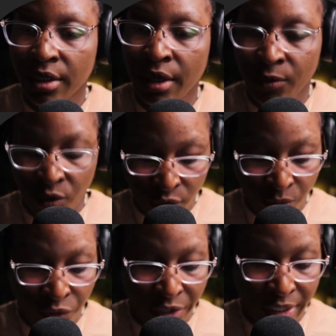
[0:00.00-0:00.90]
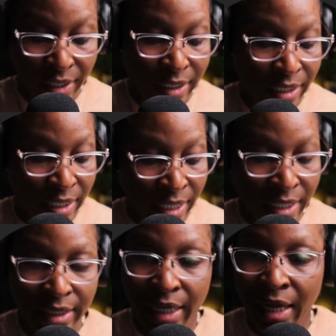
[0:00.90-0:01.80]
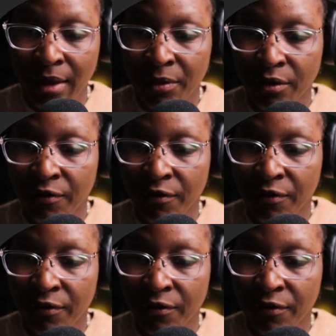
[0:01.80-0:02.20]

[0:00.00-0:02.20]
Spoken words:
I'm going to print the data type